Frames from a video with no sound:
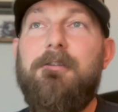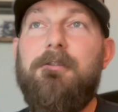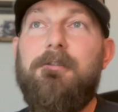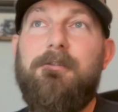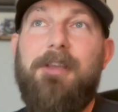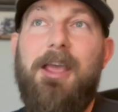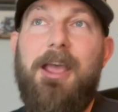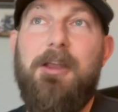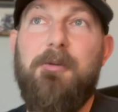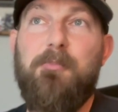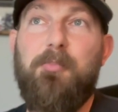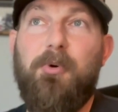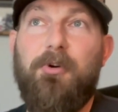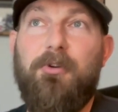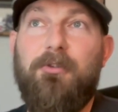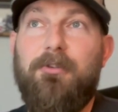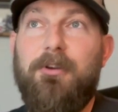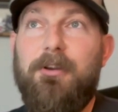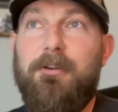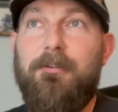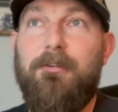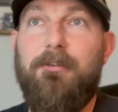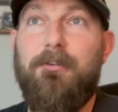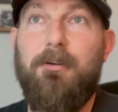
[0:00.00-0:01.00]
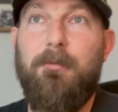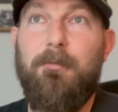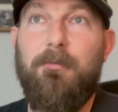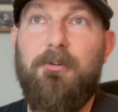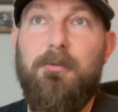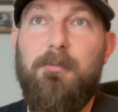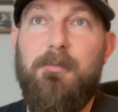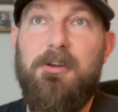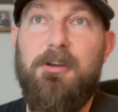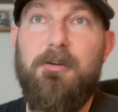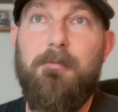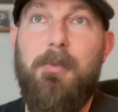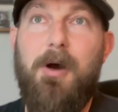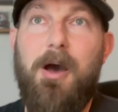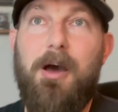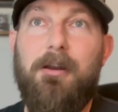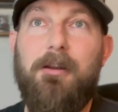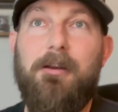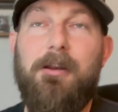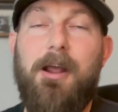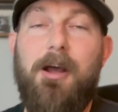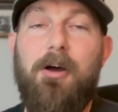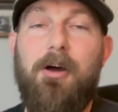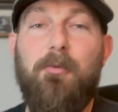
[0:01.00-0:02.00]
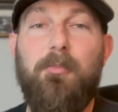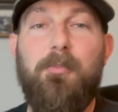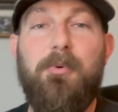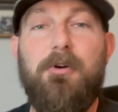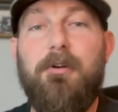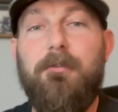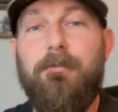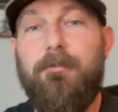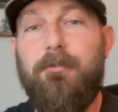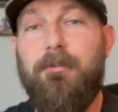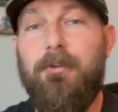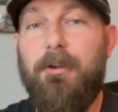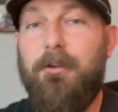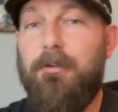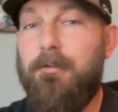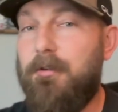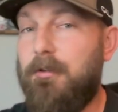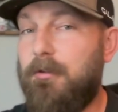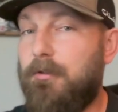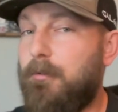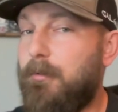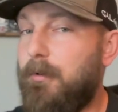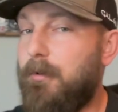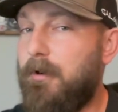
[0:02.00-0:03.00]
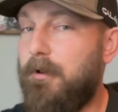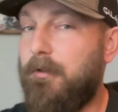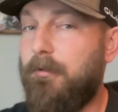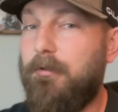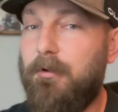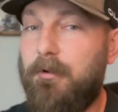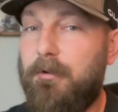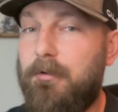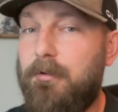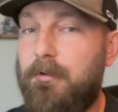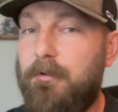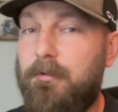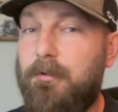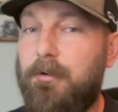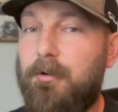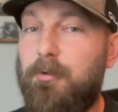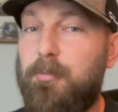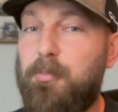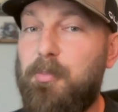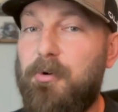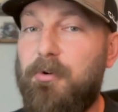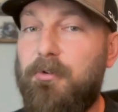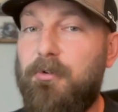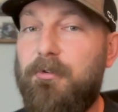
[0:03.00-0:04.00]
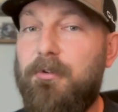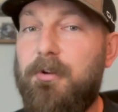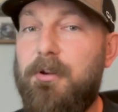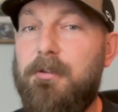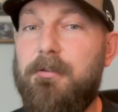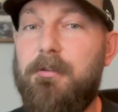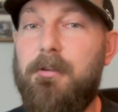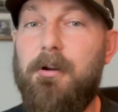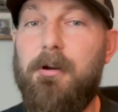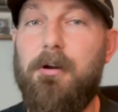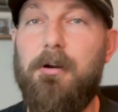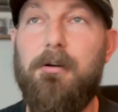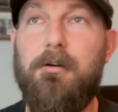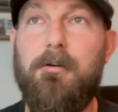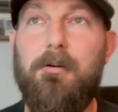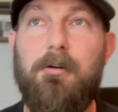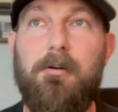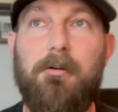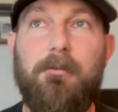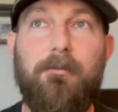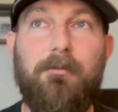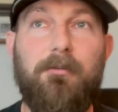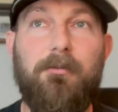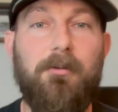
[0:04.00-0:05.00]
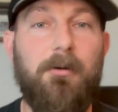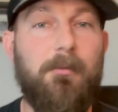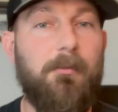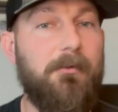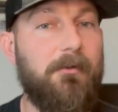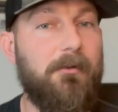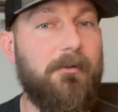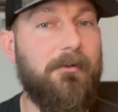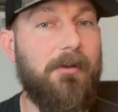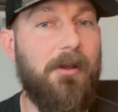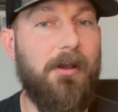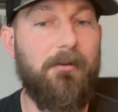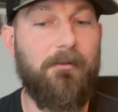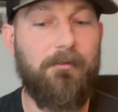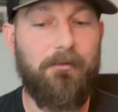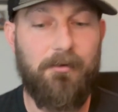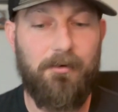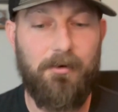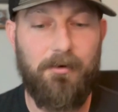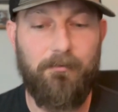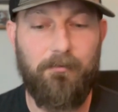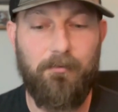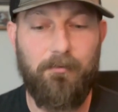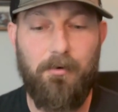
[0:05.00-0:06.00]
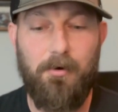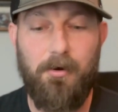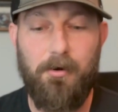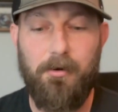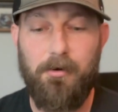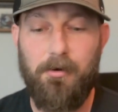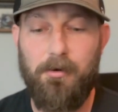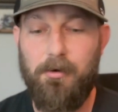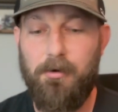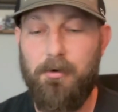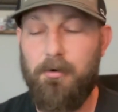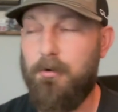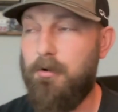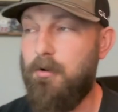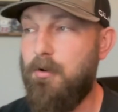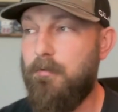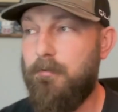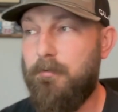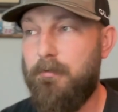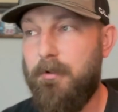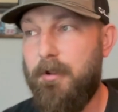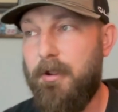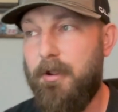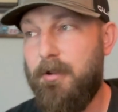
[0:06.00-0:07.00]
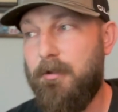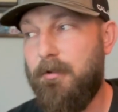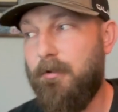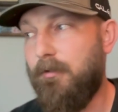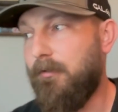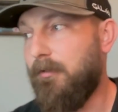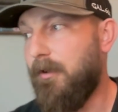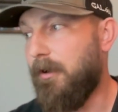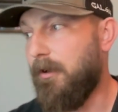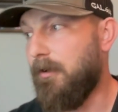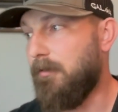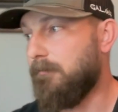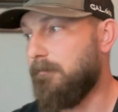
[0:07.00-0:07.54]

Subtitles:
10% seems to be about an output of 63 to 66% there on some of the tests that I've run. And I'll go over that in a second.